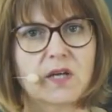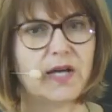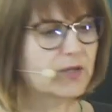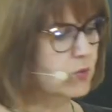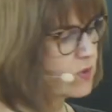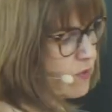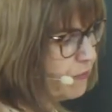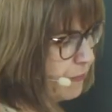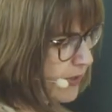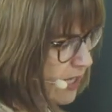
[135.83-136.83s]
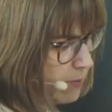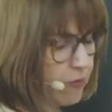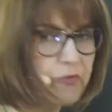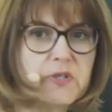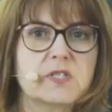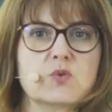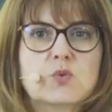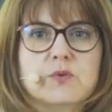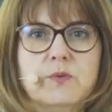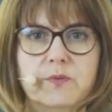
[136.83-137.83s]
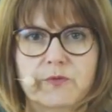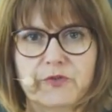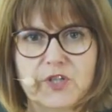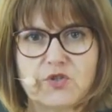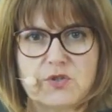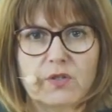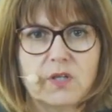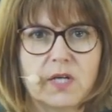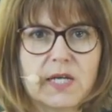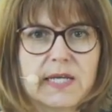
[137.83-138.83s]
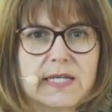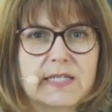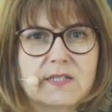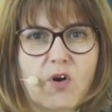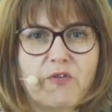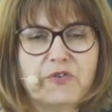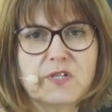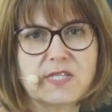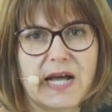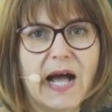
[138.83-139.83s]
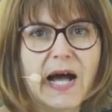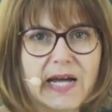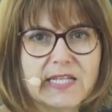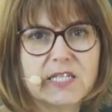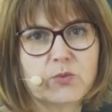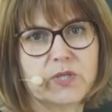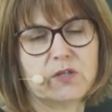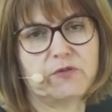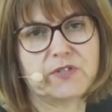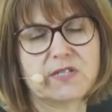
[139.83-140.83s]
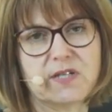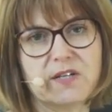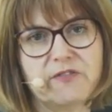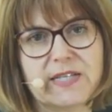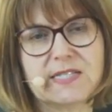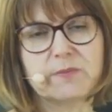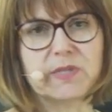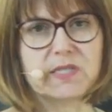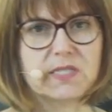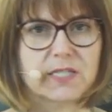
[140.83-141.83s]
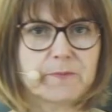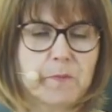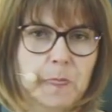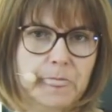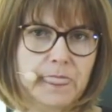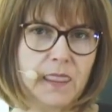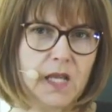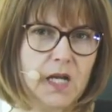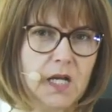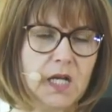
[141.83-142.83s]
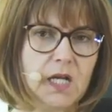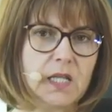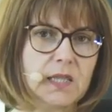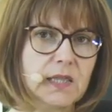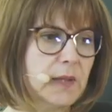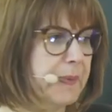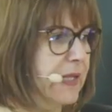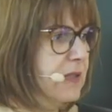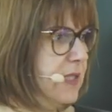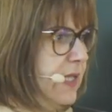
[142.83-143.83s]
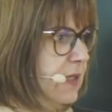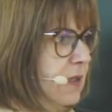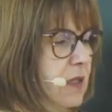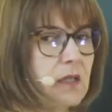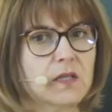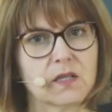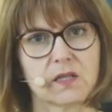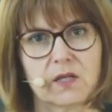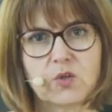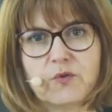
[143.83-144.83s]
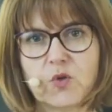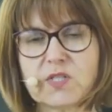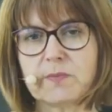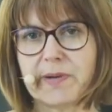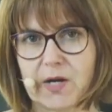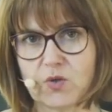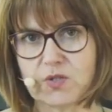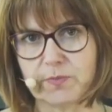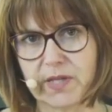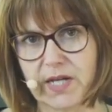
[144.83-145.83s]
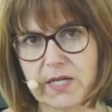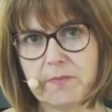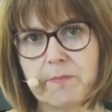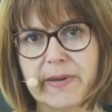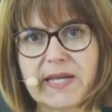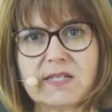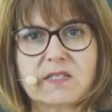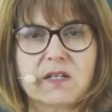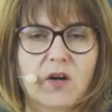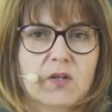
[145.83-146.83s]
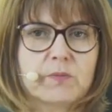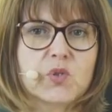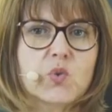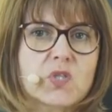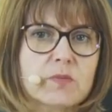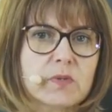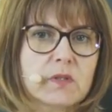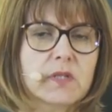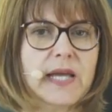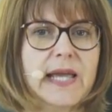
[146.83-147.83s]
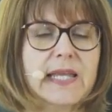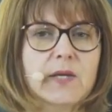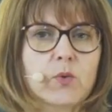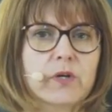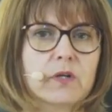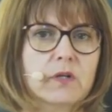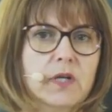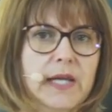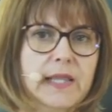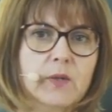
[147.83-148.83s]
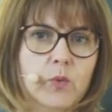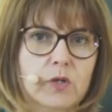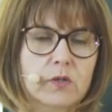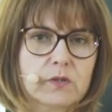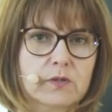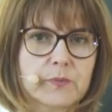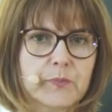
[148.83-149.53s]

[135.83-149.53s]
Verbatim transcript: and also cable feed-through feature. It offers a high degree of design flexibility. The built-in universal power supply makes the column usable anywhere in the world.